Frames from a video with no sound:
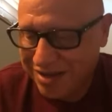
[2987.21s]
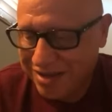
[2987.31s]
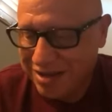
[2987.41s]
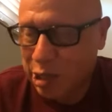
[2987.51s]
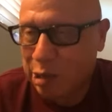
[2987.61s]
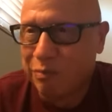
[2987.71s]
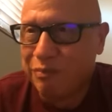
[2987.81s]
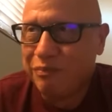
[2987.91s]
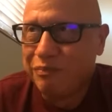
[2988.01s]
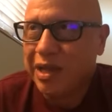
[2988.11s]
Um,
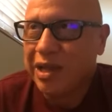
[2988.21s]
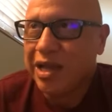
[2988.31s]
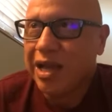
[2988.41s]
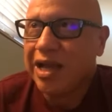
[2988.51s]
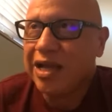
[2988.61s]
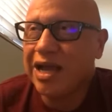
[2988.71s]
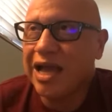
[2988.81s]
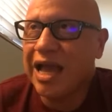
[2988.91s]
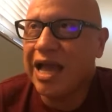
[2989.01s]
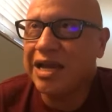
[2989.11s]

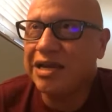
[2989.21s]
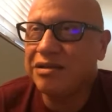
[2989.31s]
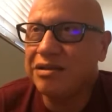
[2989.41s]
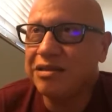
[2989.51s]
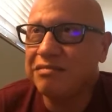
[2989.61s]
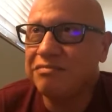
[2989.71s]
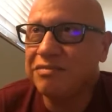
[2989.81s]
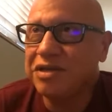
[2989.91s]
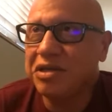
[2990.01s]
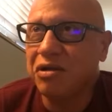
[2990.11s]
and,
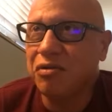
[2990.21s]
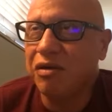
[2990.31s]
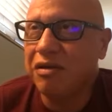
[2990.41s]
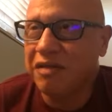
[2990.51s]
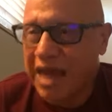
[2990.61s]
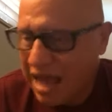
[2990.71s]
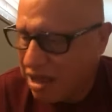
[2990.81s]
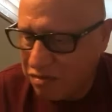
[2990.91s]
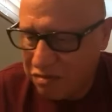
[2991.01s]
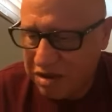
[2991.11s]
you know,
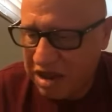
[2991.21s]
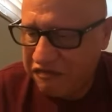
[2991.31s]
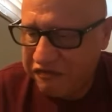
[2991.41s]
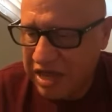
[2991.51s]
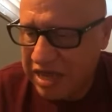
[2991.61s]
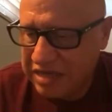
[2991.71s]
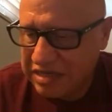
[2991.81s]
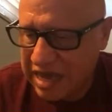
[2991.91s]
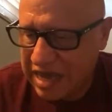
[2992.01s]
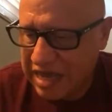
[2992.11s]
now I find
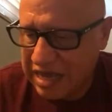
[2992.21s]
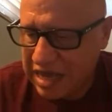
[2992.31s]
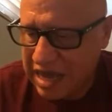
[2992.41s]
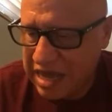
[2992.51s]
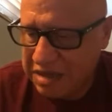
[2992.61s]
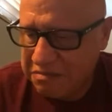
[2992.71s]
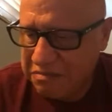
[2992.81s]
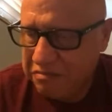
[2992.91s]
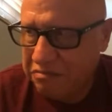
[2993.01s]
that I'm,